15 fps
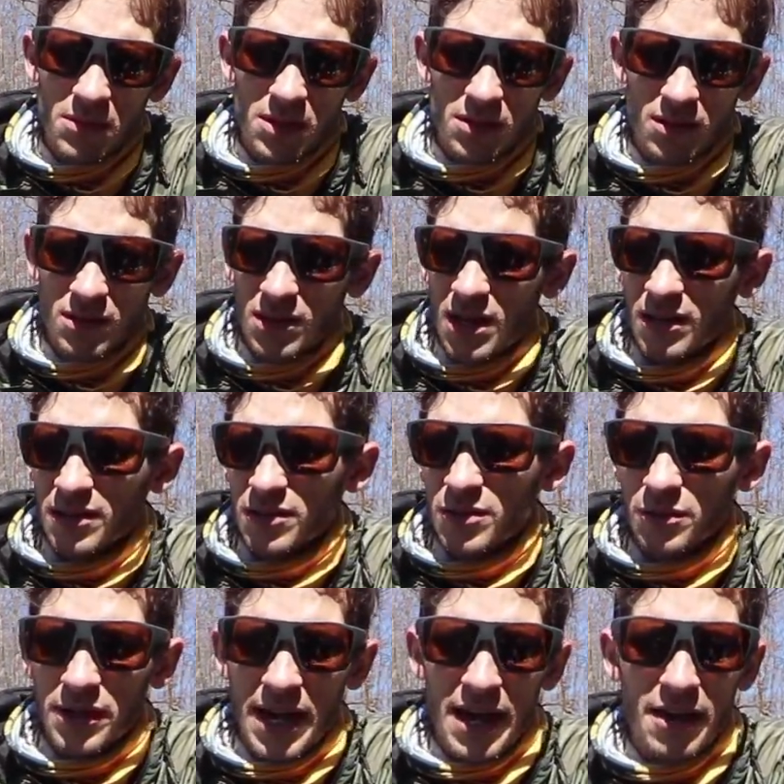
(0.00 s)
It's a solid
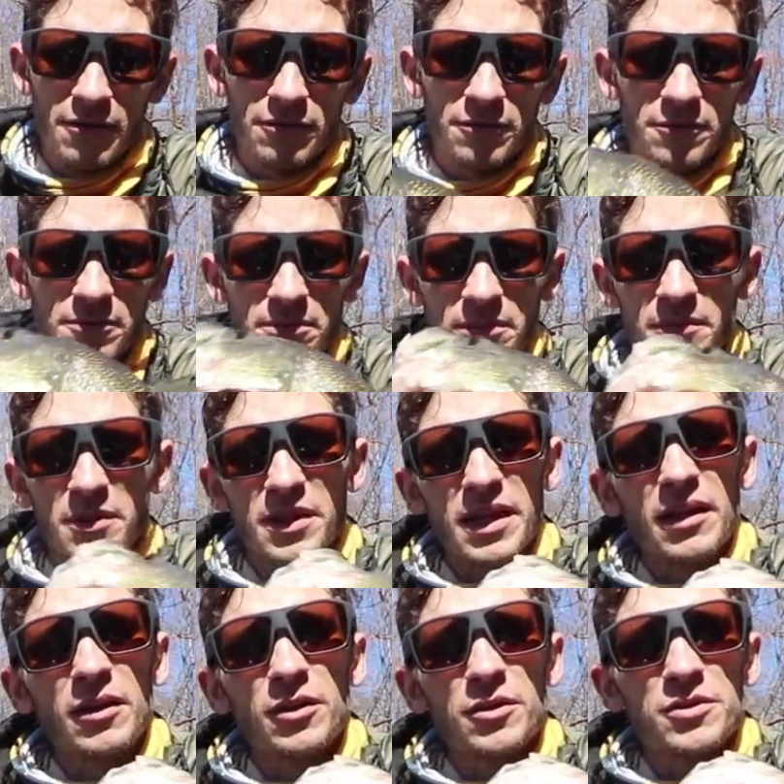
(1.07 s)
2.5,
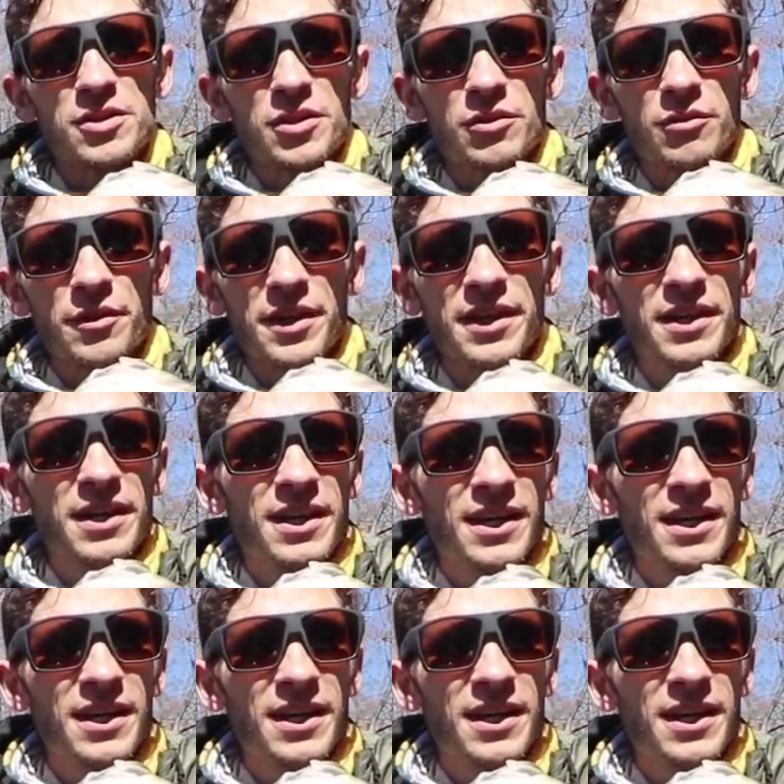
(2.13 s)
getting close to 3.